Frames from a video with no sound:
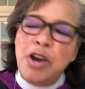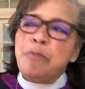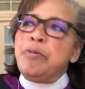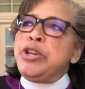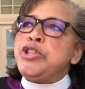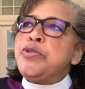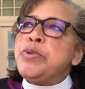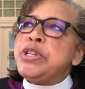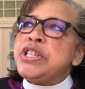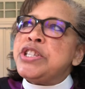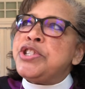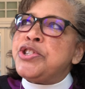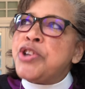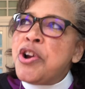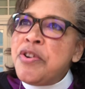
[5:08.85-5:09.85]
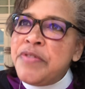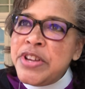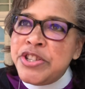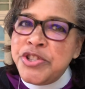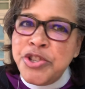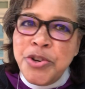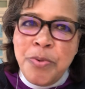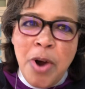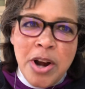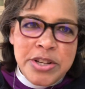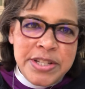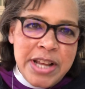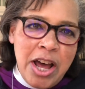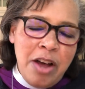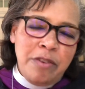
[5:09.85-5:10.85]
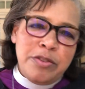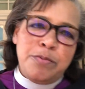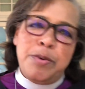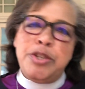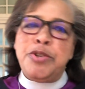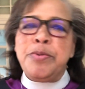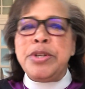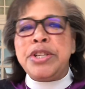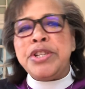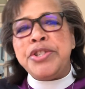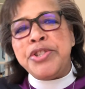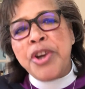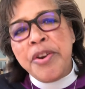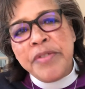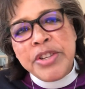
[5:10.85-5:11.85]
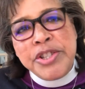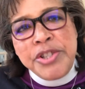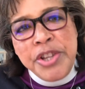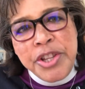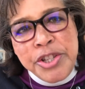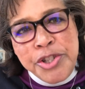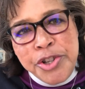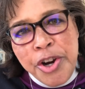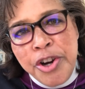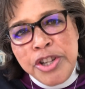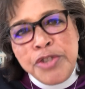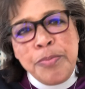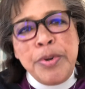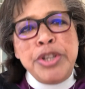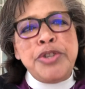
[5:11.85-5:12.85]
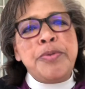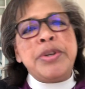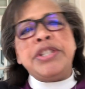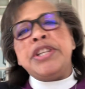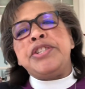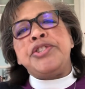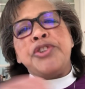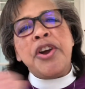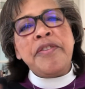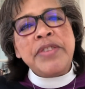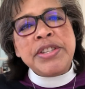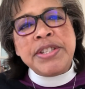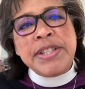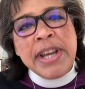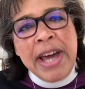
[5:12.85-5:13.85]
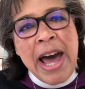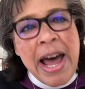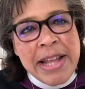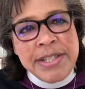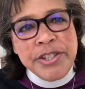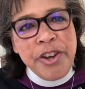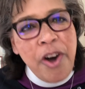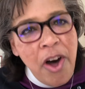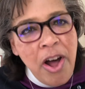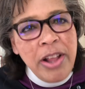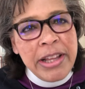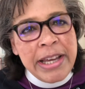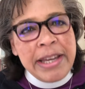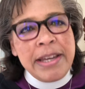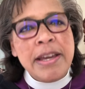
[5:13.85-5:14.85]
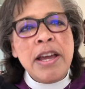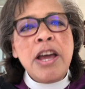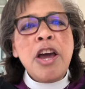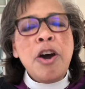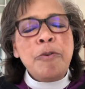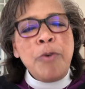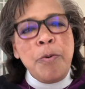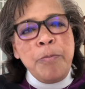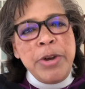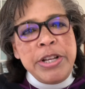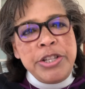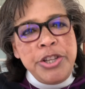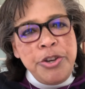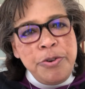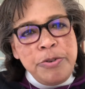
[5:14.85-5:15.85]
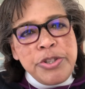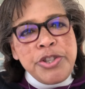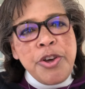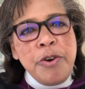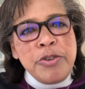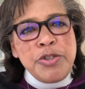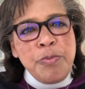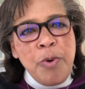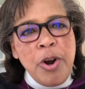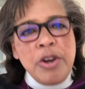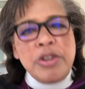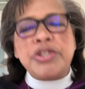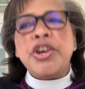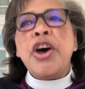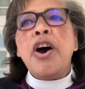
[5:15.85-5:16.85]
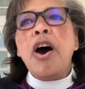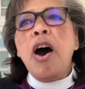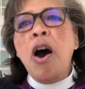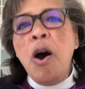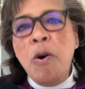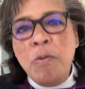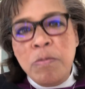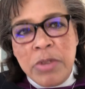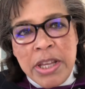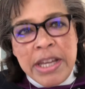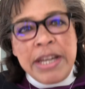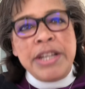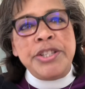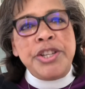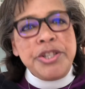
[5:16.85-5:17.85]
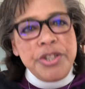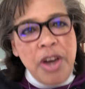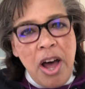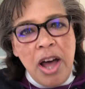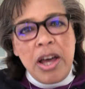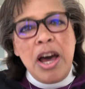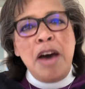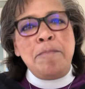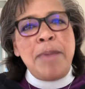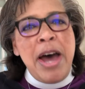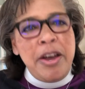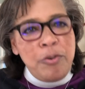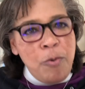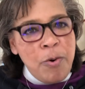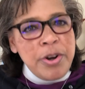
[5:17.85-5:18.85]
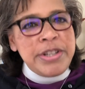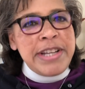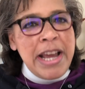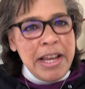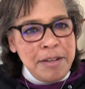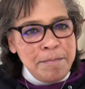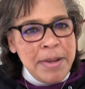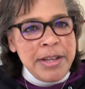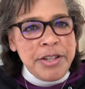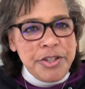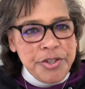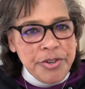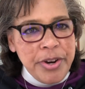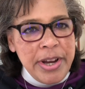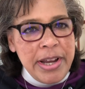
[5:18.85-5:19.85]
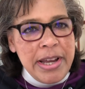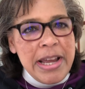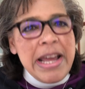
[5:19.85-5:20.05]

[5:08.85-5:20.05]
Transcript: We do a disservice to ourselves. We do a disservice to the church. We do a disservice to God's calling when we use those words only to talk about ordained ministry.